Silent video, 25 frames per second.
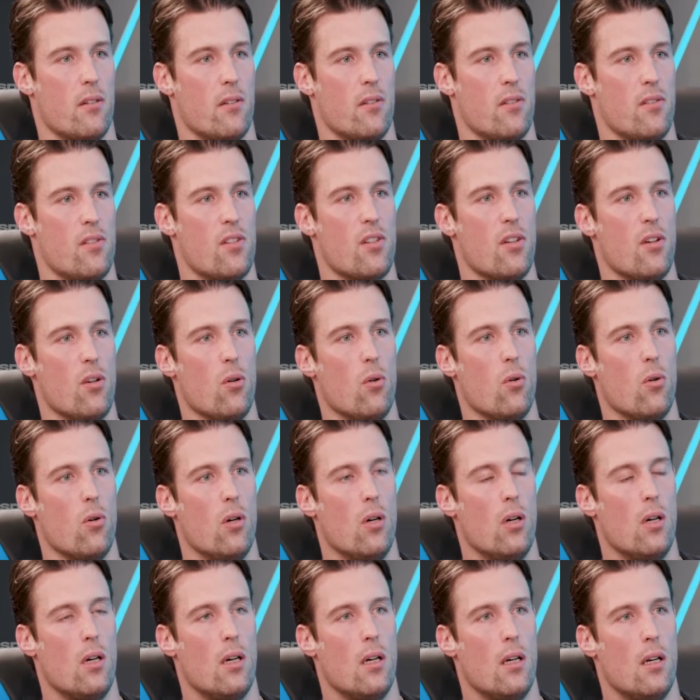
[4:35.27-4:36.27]
So
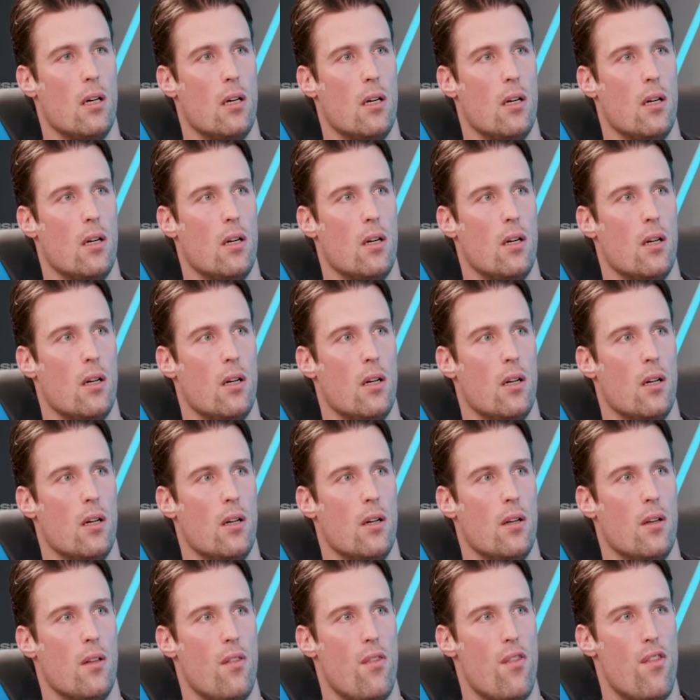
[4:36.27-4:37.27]

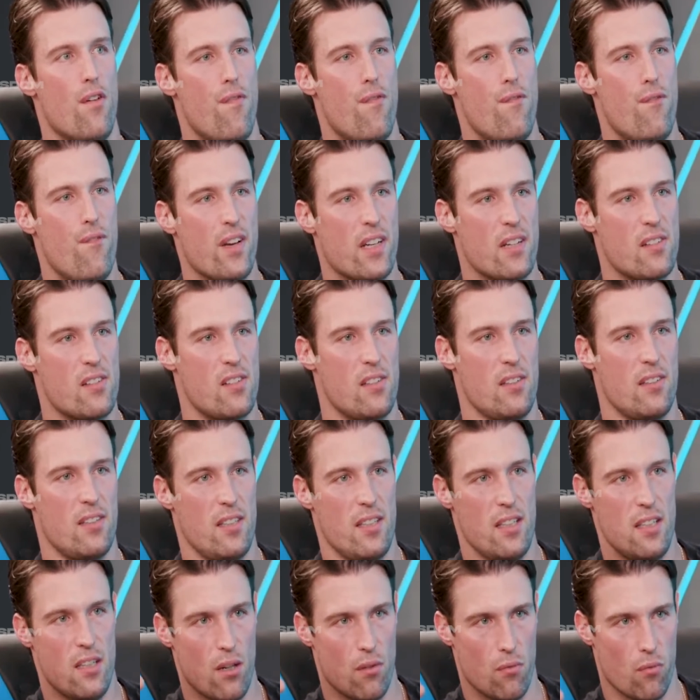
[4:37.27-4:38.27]
the
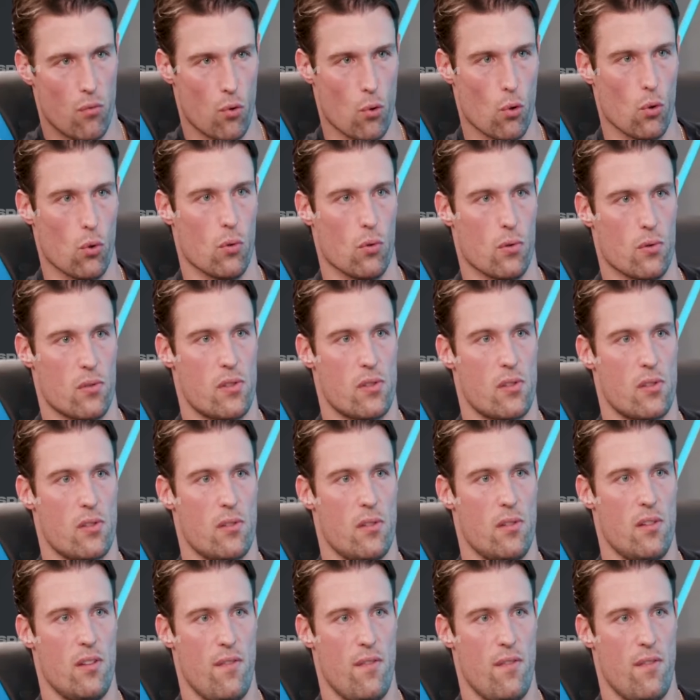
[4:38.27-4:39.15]
fixity of rules,